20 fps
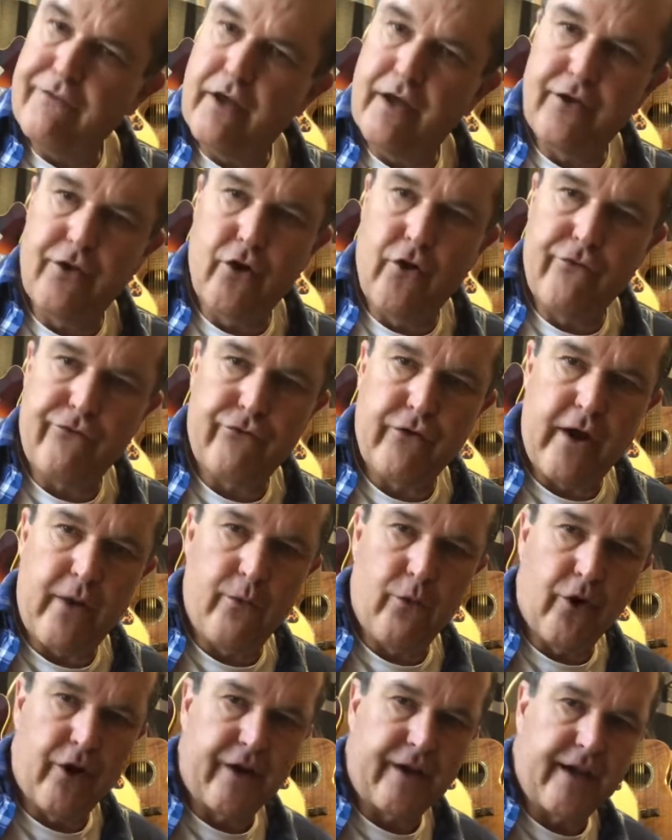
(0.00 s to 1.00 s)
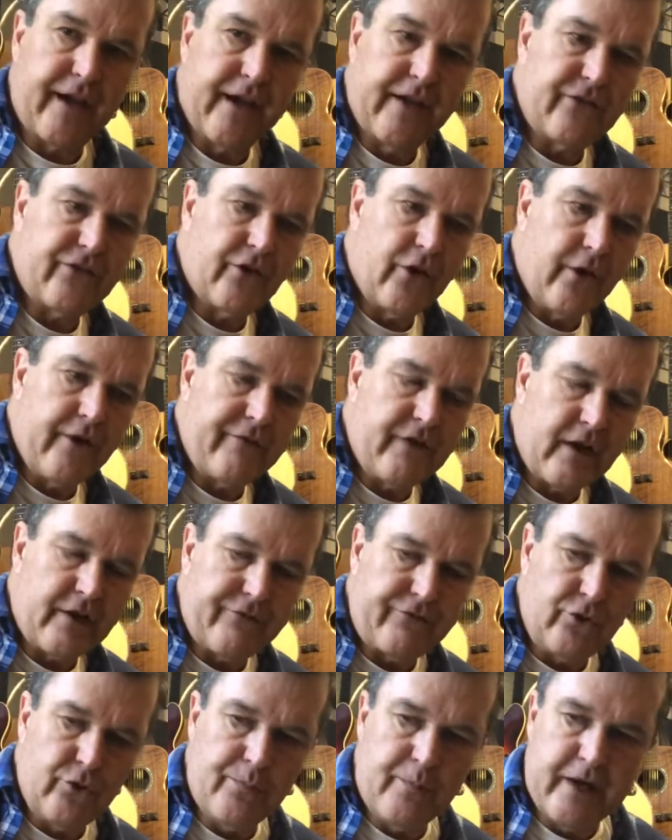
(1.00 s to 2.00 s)
No fretwork yet, so I've got
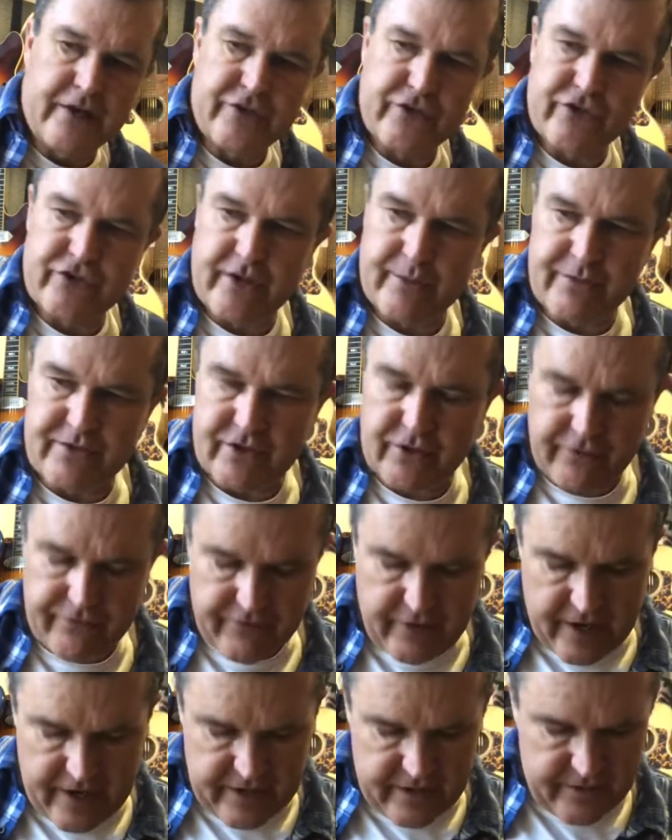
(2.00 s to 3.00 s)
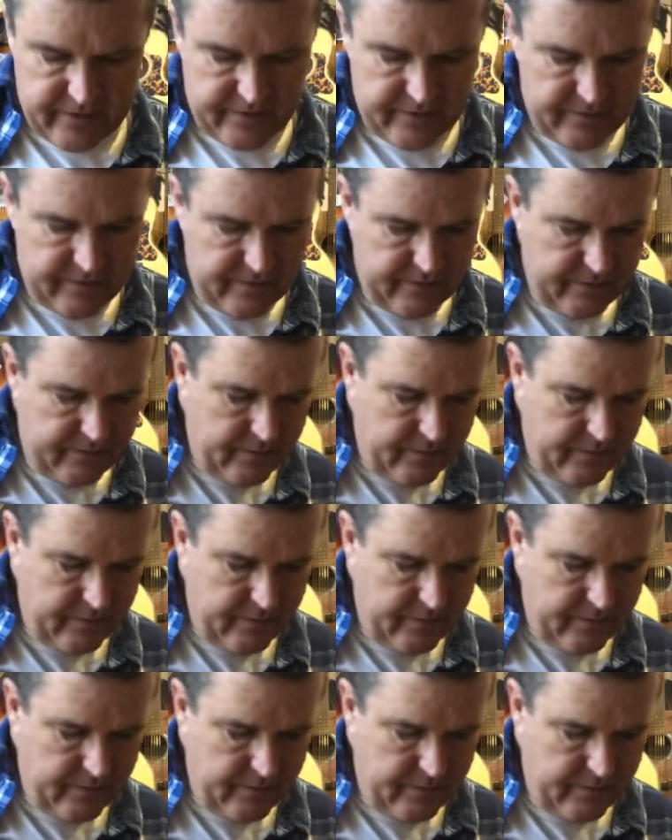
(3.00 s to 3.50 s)
a few buzzes I'm still finding.